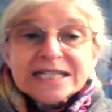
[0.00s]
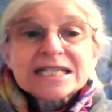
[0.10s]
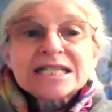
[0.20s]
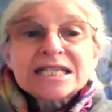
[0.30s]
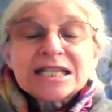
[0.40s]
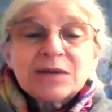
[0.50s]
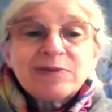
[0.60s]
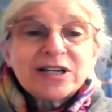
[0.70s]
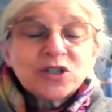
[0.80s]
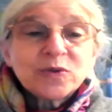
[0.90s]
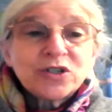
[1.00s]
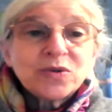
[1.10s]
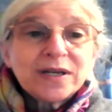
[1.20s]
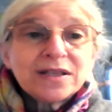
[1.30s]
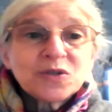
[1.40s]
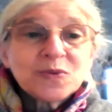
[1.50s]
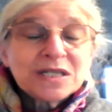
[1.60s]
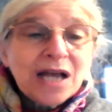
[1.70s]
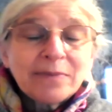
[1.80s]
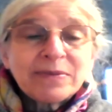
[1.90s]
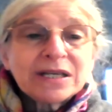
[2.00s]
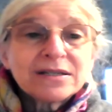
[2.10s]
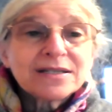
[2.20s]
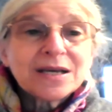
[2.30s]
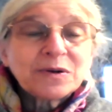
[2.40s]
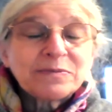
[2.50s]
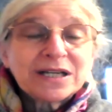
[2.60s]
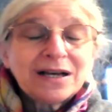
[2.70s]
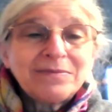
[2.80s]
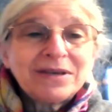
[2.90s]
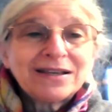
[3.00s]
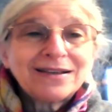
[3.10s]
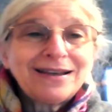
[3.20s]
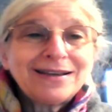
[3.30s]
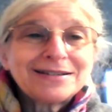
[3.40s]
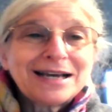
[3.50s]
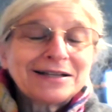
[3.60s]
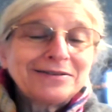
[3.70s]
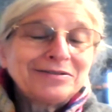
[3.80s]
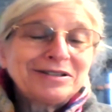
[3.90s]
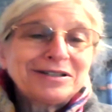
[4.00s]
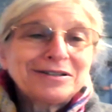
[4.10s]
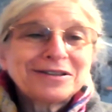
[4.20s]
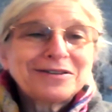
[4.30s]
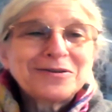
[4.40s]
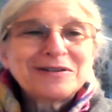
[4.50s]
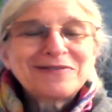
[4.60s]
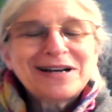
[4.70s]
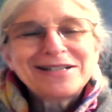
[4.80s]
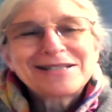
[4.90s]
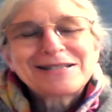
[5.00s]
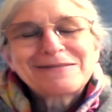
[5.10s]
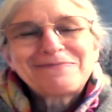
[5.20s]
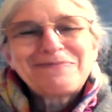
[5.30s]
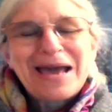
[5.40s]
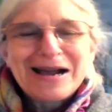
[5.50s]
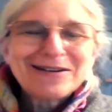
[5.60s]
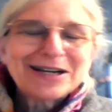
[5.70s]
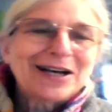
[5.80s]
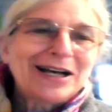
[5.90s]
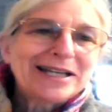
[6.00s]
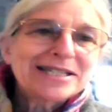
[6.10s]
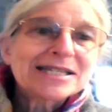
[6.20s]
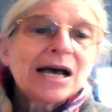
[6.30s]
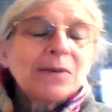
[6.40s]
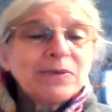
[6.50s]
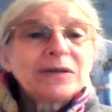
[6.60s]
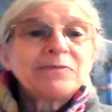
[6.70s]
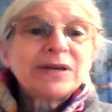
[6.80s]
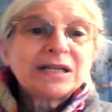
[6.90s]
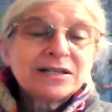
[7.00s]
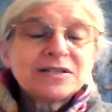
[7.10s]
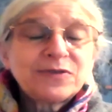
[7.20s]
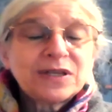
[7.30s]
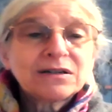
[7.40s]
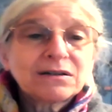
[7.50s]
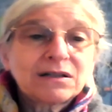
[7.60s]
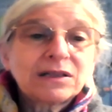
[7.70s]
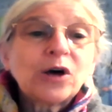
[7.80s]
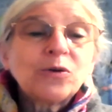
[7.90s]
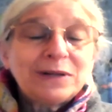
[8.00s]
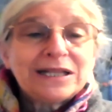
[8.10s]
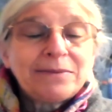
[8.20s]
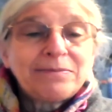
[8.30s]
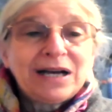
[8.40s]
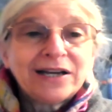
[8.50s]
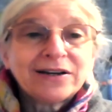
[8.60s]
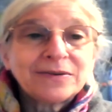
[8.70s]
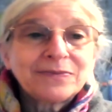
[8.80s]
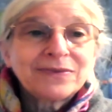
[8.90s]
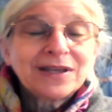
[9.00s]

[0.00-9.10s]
reasons that the British were doing this was not because they were becoming anti-colonial human rights paragons, but because of their global empire.